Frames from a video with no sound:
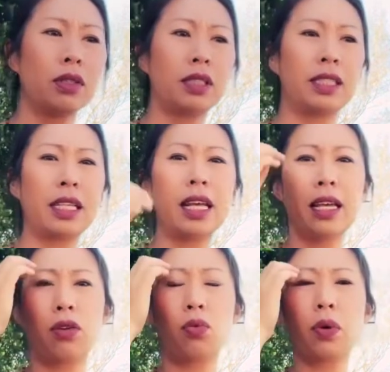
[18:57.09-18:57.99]

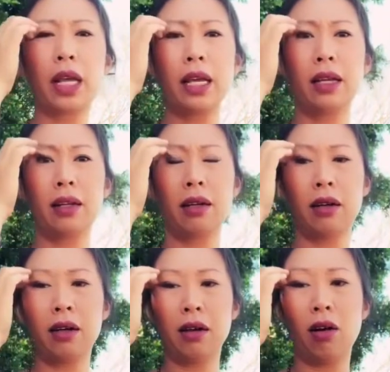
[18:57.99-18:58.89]
see and read
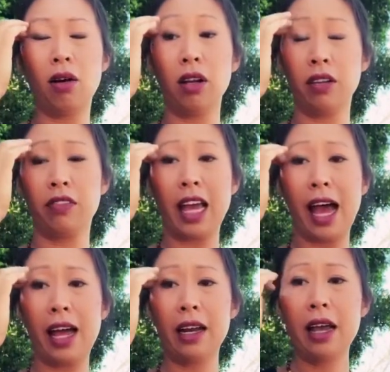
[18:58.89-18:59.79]
all of
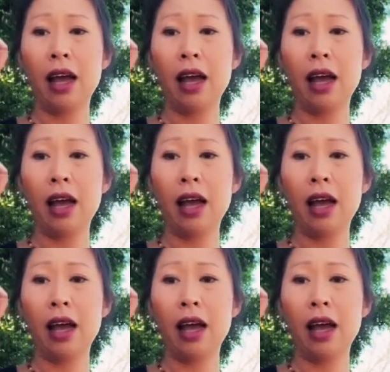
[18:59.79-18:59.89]
that.